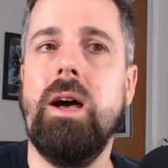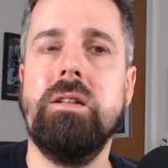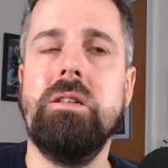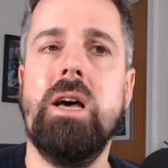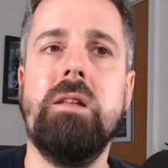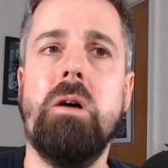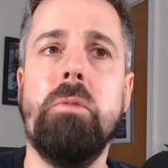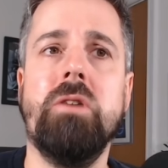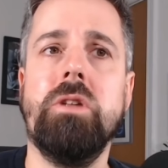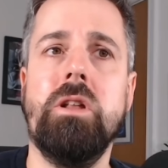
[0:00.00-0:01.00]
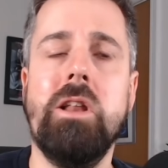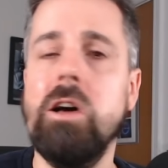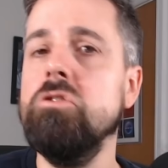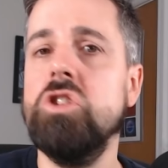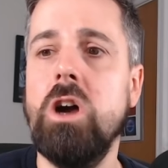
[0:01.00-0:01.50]
and then I might have done a
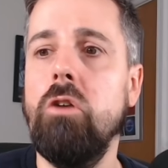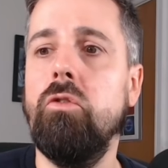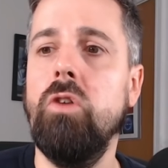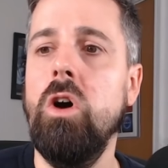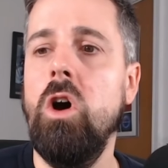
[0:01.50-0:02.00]
low shelf